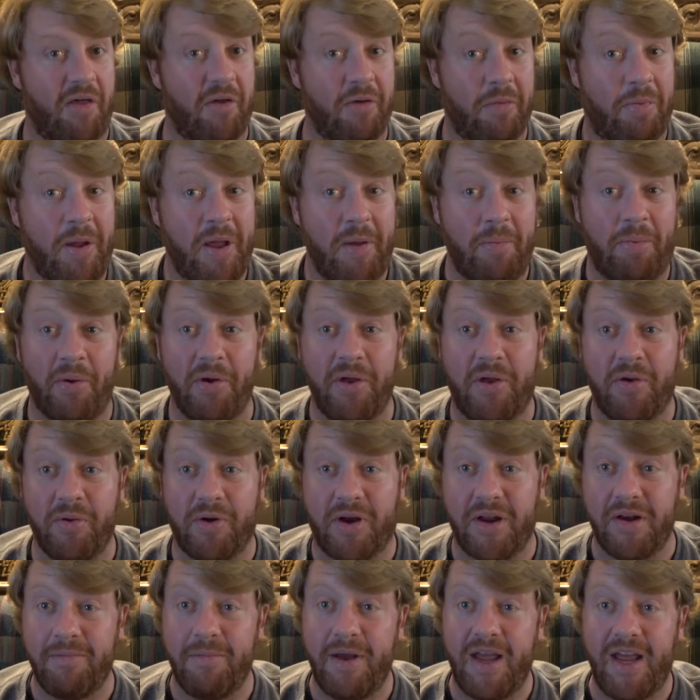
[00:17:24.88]
other people you
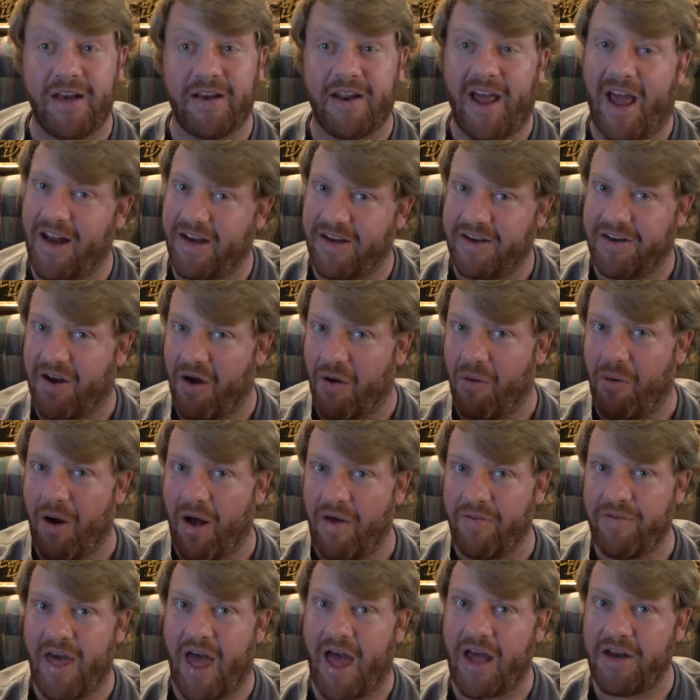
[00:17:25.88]
can meet and go
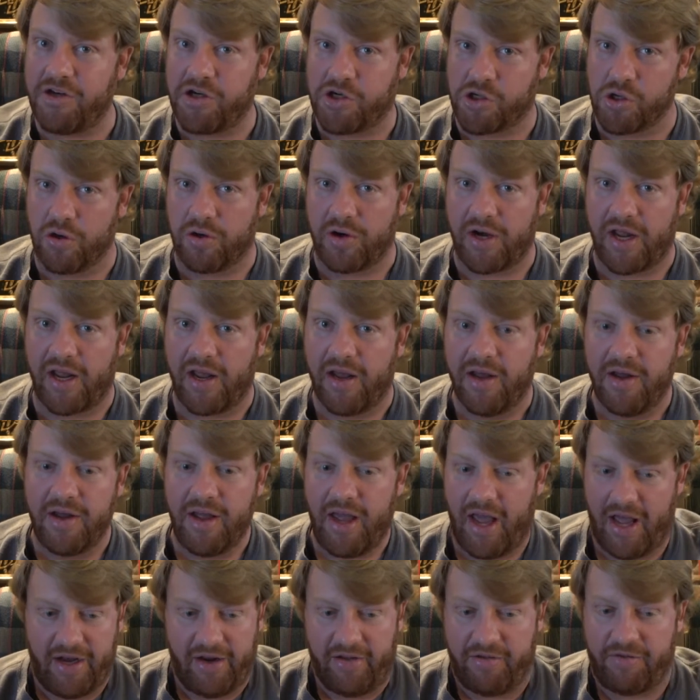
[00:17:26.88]
on that journey.
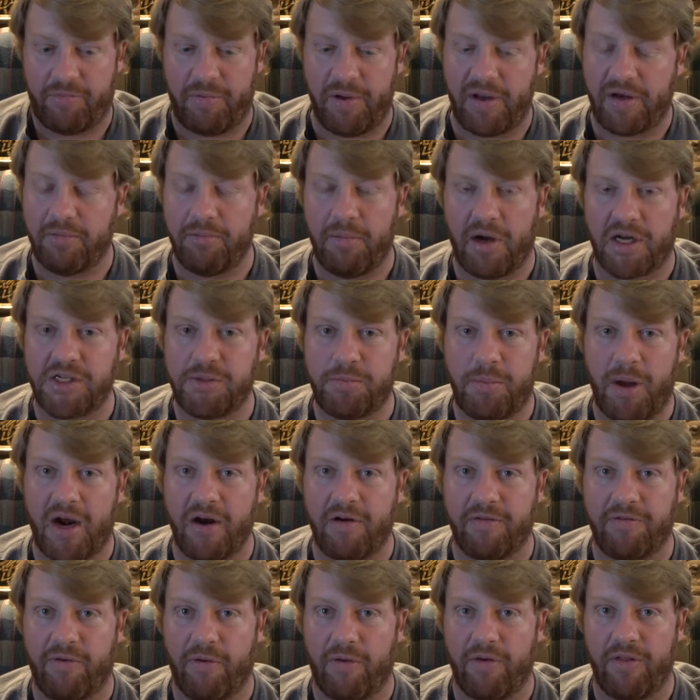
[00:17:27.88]
And it's been much
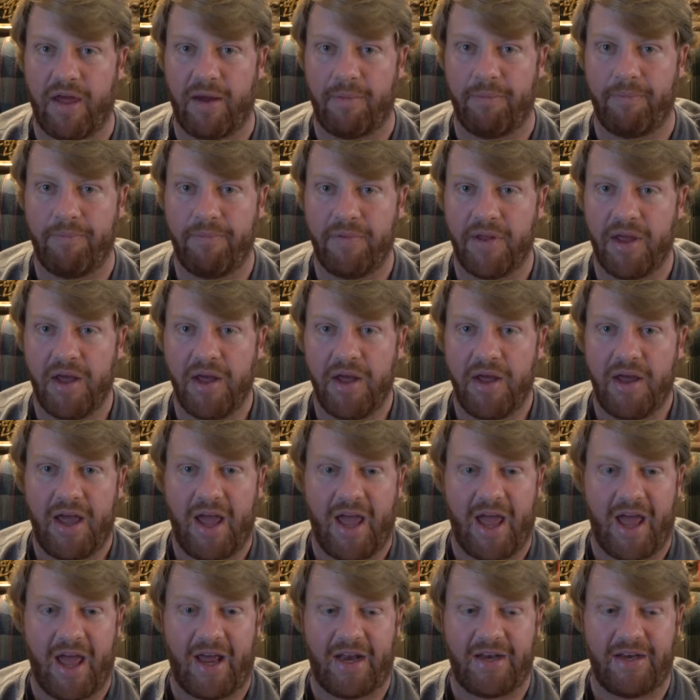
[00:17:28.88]
better for them.
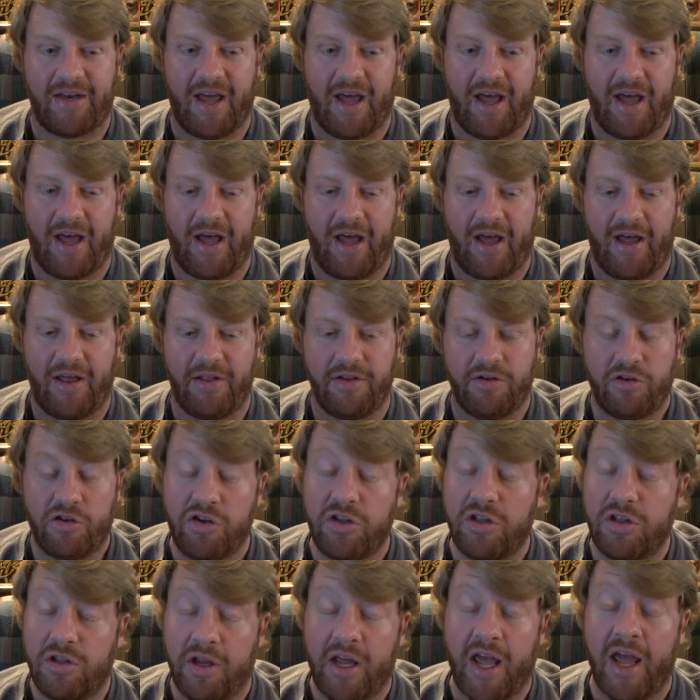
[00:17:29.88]
And uh,
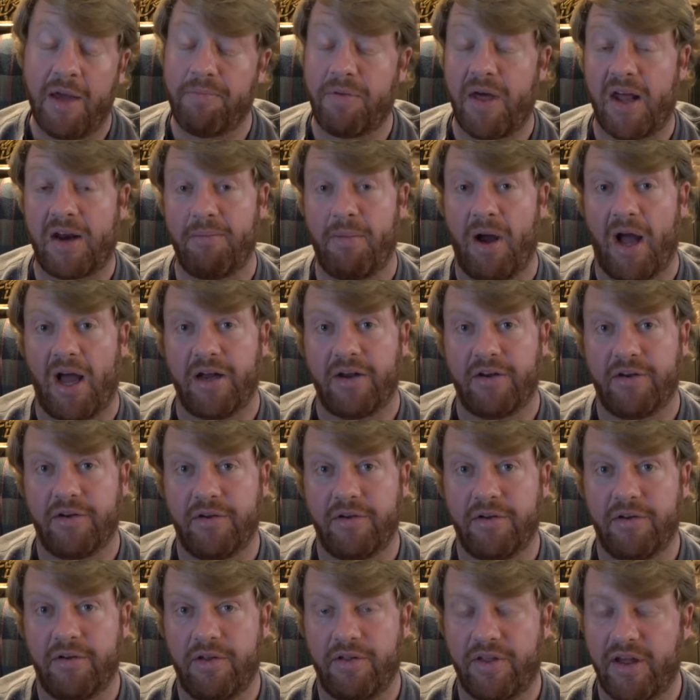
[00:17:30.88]
keep that in mind.
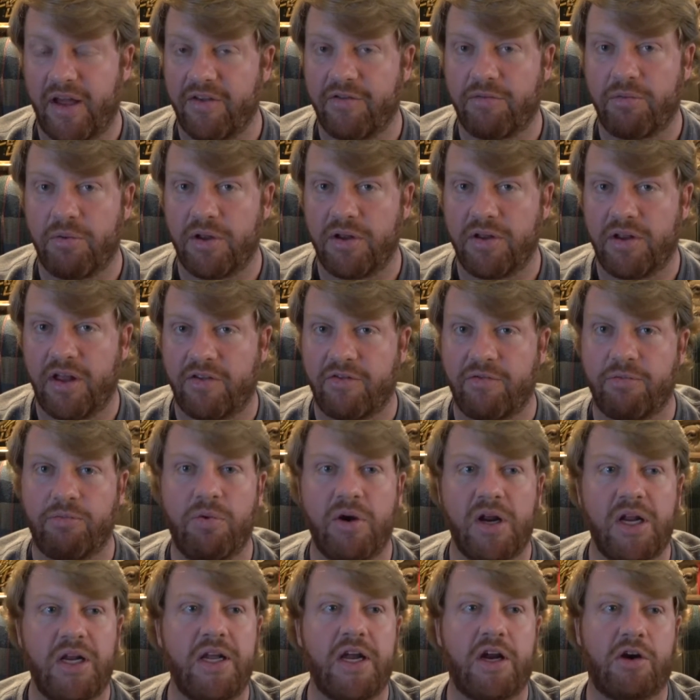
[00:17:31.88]
I think it's re that's
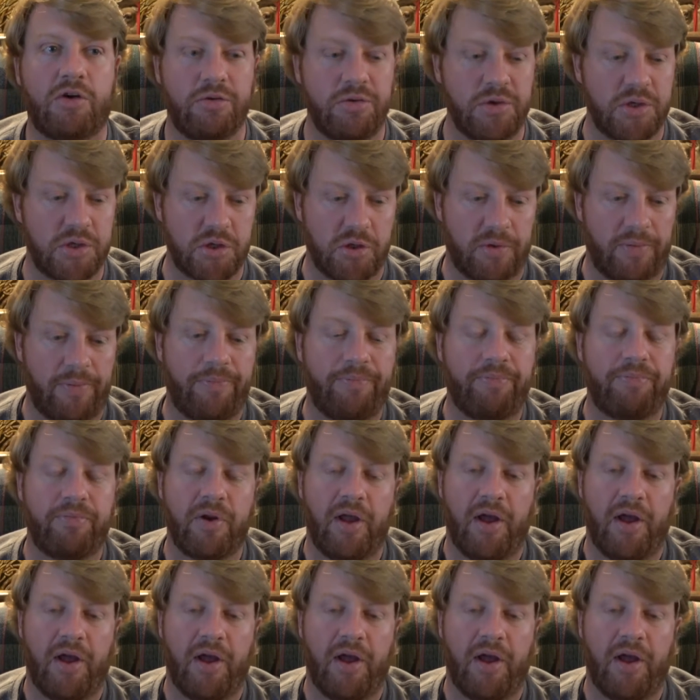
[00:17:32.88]
really crucial.